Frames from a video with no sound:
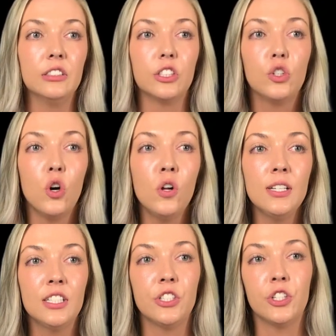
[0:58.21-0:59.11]
The goal
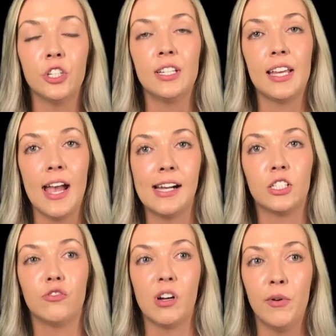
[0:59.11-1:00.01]
is to turn the
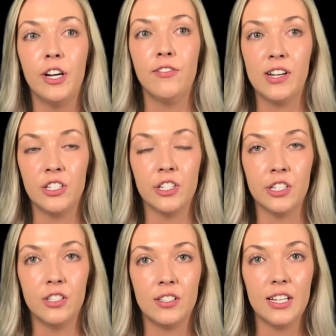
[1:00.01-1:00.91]
cash from our investors